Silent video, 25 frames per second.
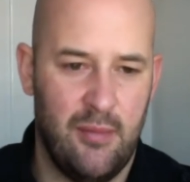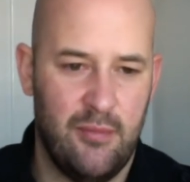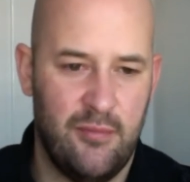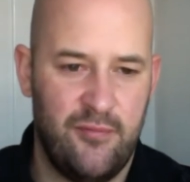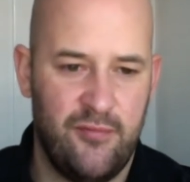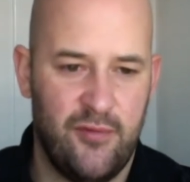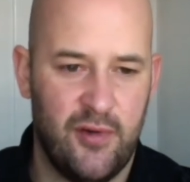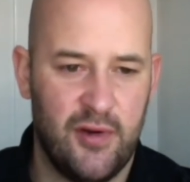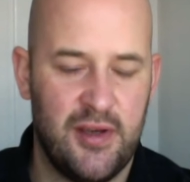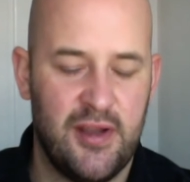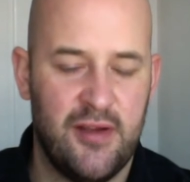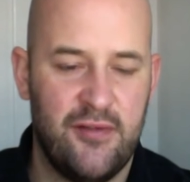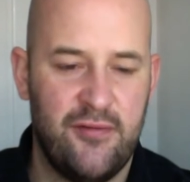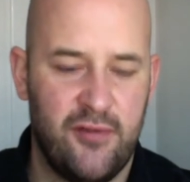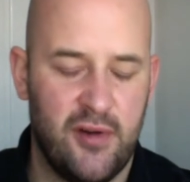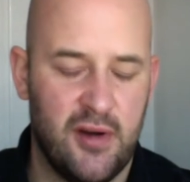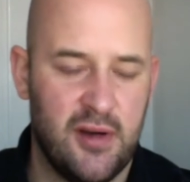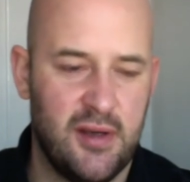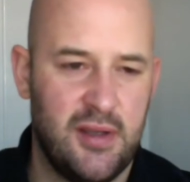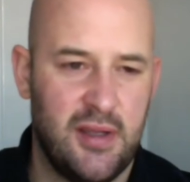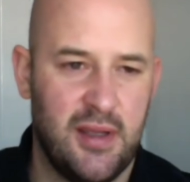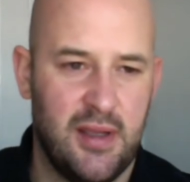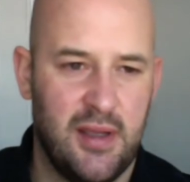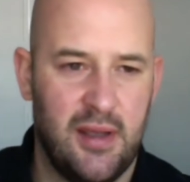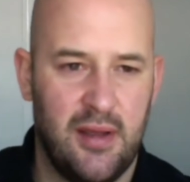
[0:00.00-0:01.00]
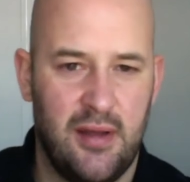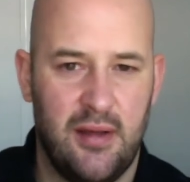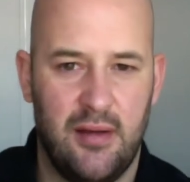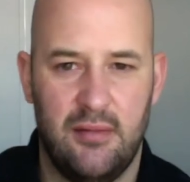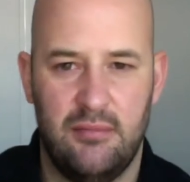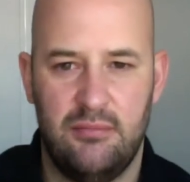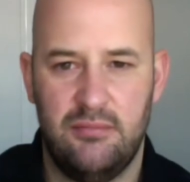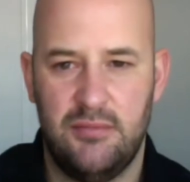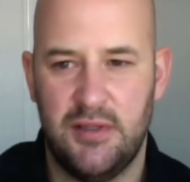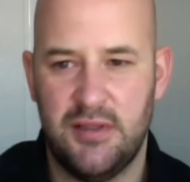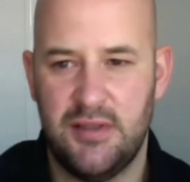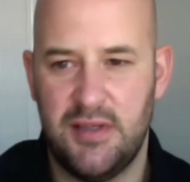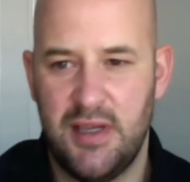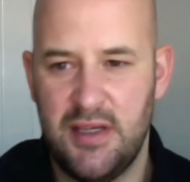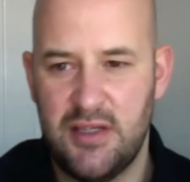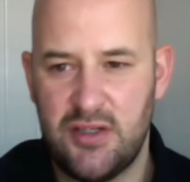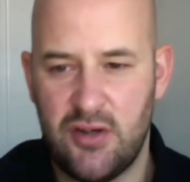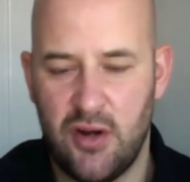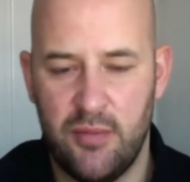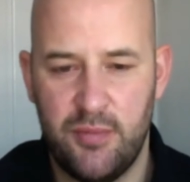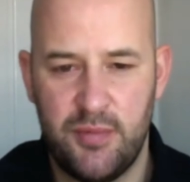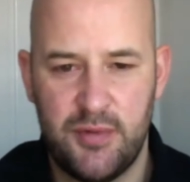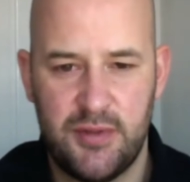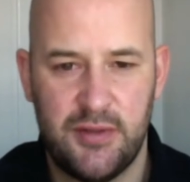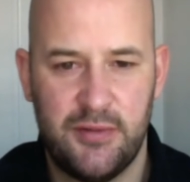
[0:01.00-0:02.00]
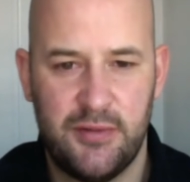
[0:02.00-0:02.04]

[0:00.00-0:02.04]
for different disease groups.